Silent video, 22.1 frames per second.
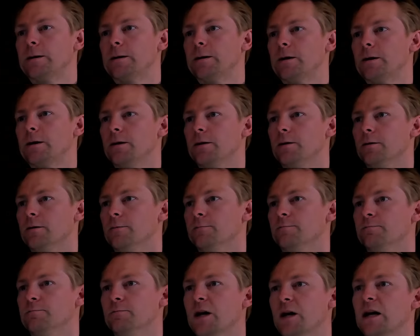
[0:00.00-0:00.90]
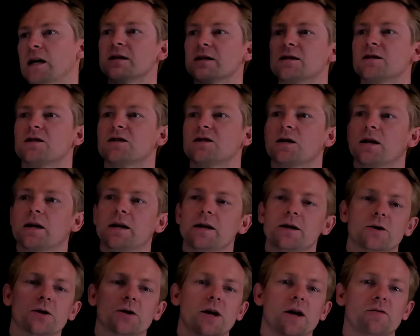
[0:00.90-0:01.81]
And let's later
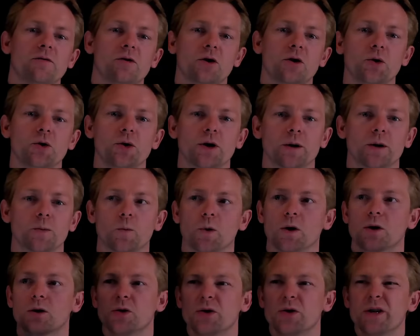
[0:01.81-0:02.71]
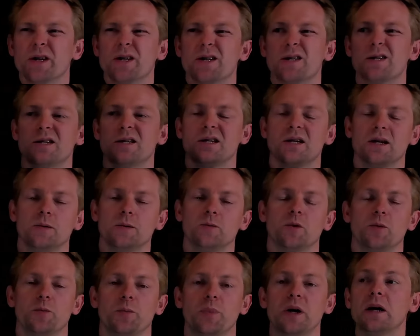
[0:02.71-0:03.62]
on have a look at what could this chamber
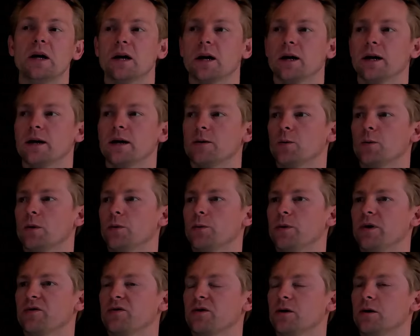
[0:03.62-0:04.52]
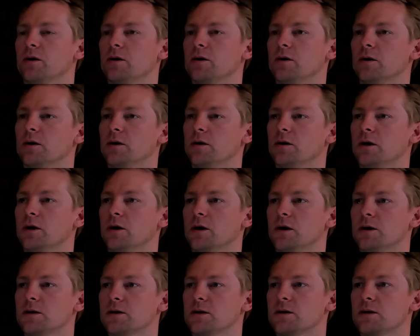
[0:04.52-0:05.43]
be like when we have done the
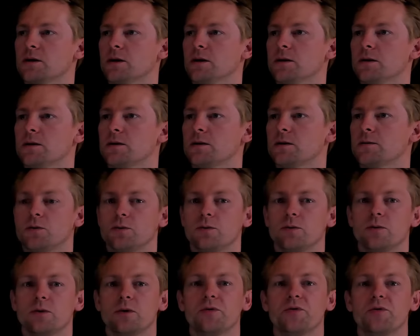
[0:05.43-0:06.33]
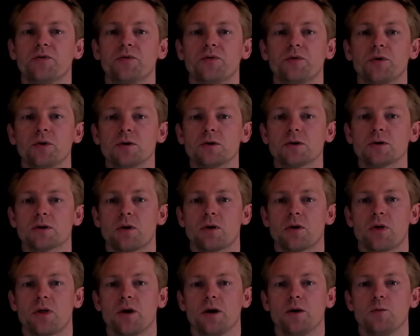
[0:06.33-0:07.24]
exercise. The first
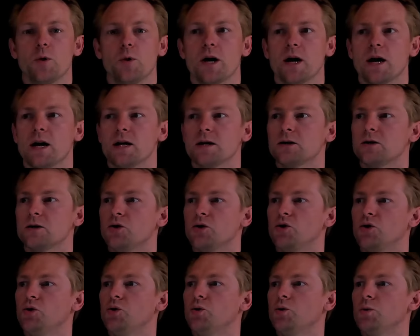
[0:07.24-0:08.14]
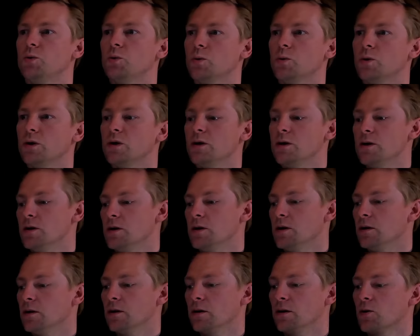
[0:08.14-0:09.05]
thing we're asked to do
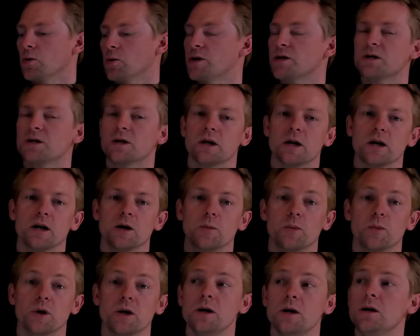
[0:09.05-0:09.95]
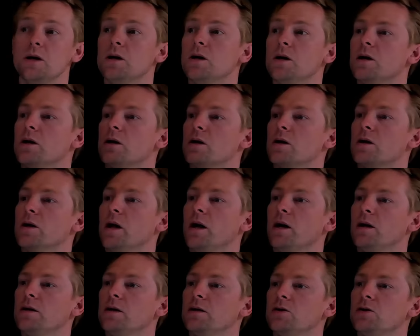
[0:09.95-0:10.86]
in question A and B,
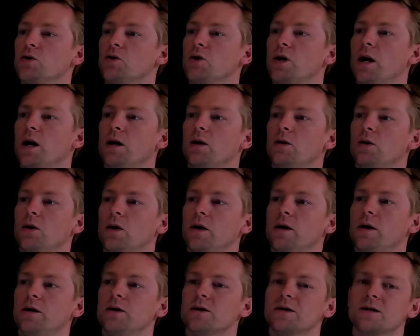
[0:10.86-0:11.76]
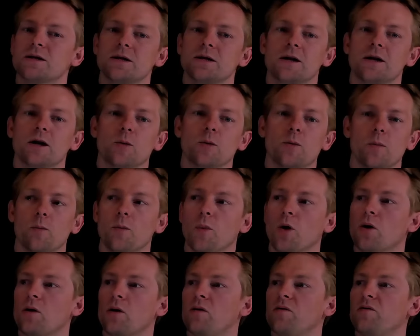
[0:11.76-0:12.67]
that is to calculate or set up a
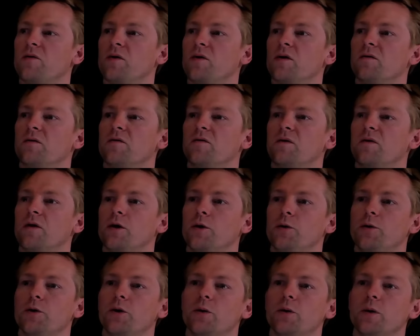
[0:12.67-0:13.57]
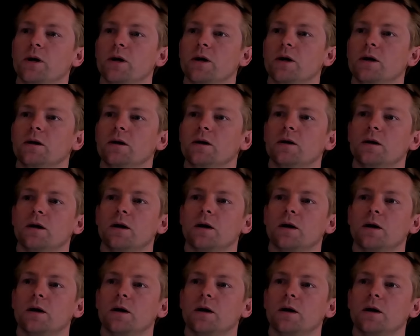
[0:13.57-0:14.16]
model for the flow going in and